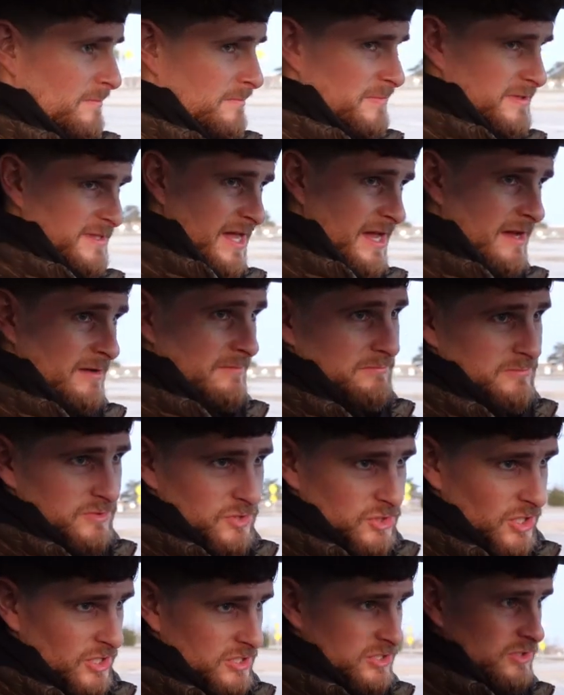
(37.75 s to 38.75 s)
But that
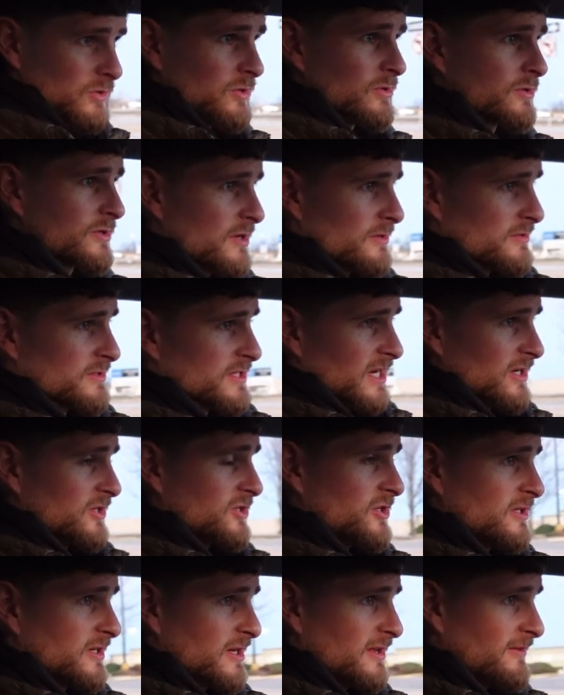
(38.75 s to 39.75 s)
just audio
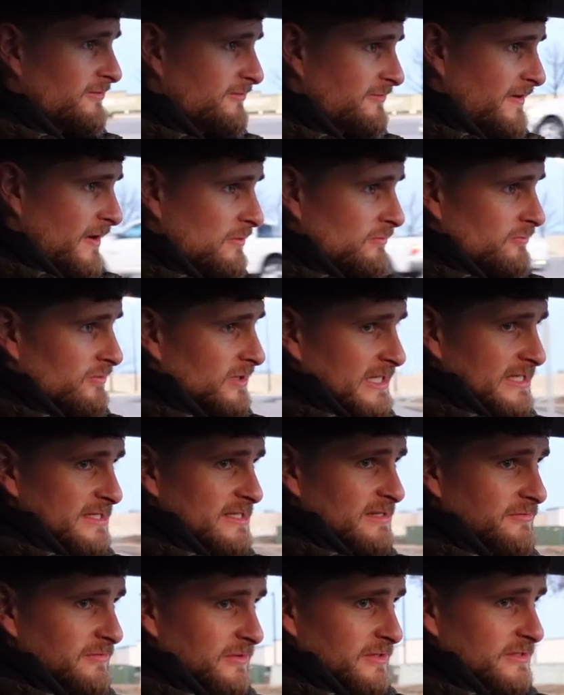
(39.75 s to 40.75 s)
section, it felt really
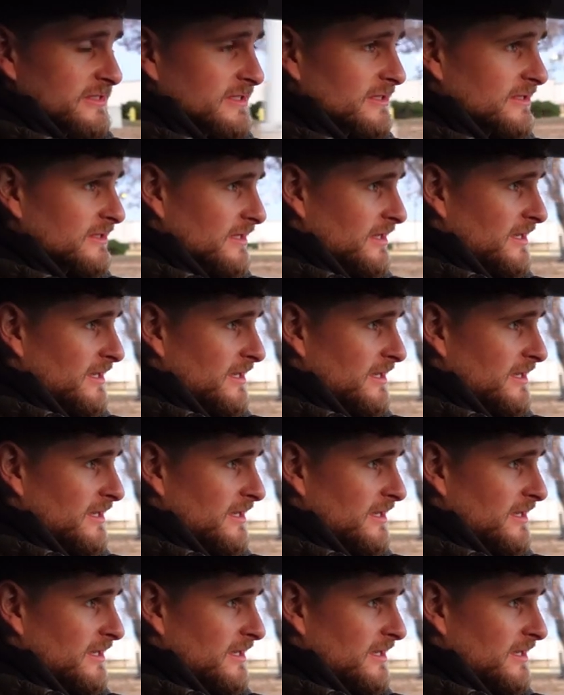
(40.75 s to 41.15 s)
different.